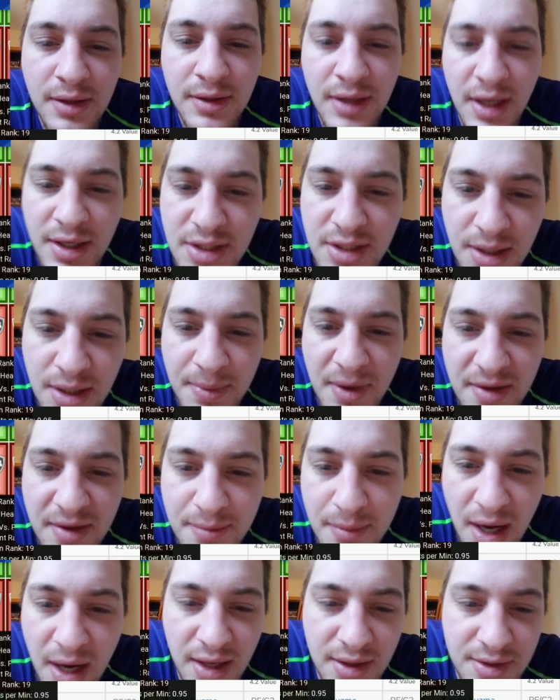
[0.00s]
Next up, I have
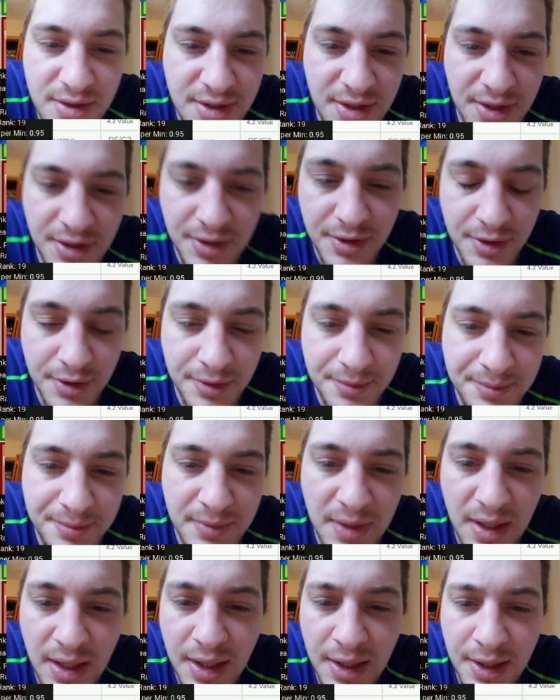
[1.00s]
Miles Turner.
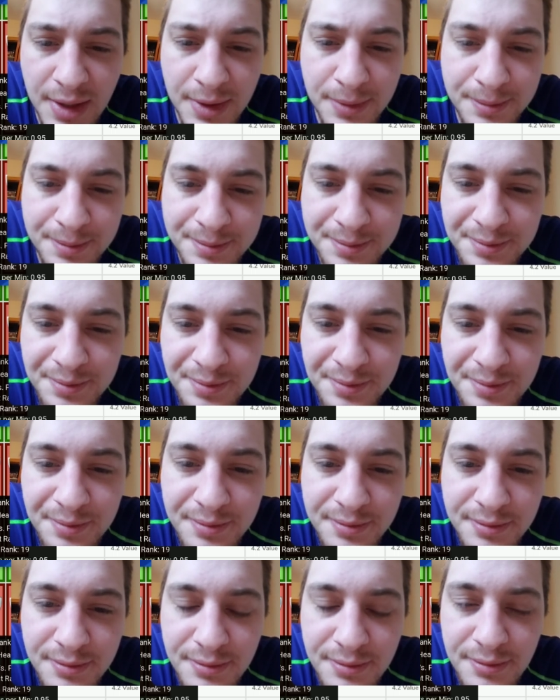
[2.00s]

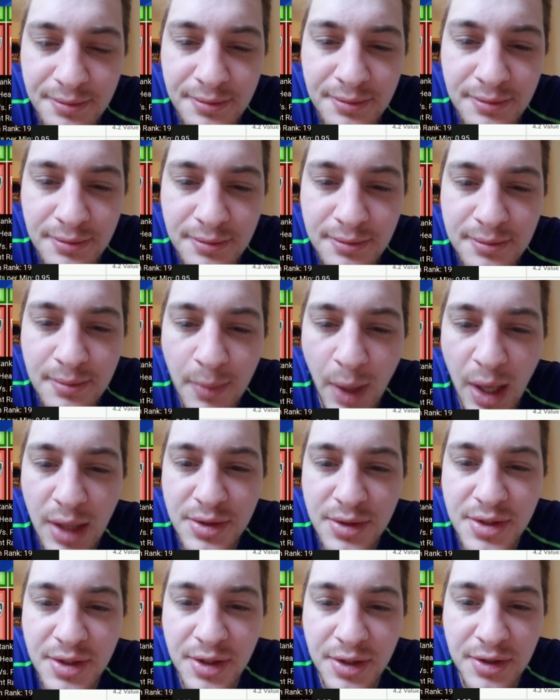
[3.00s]

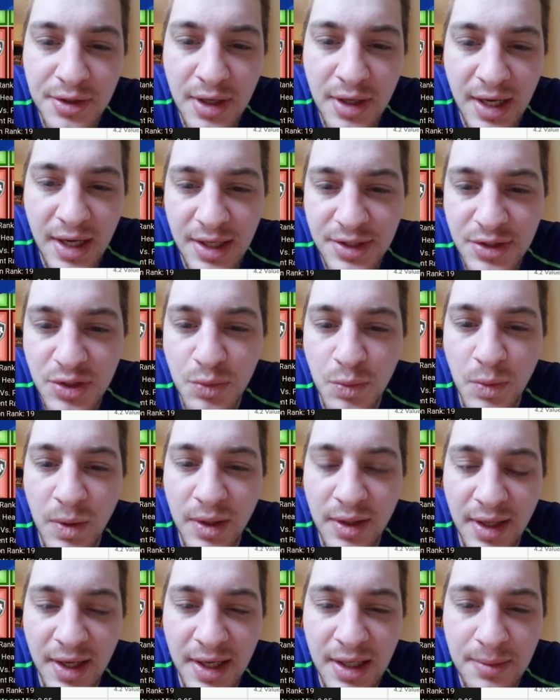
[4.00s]
Miles Turner, I got to
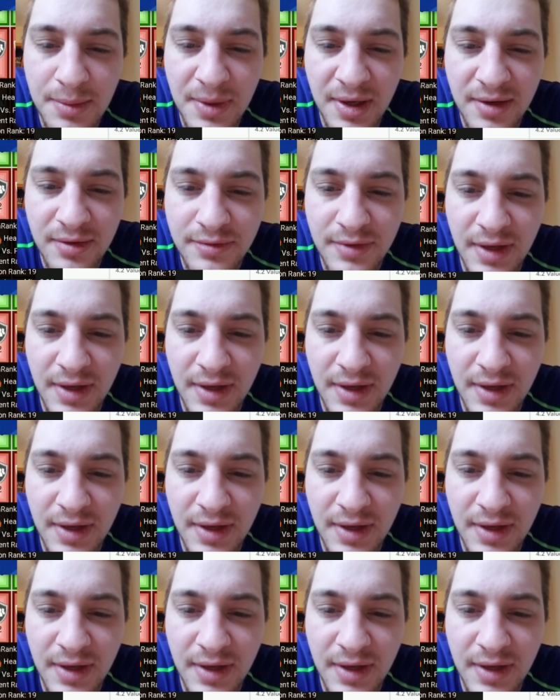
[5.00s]
one lineup on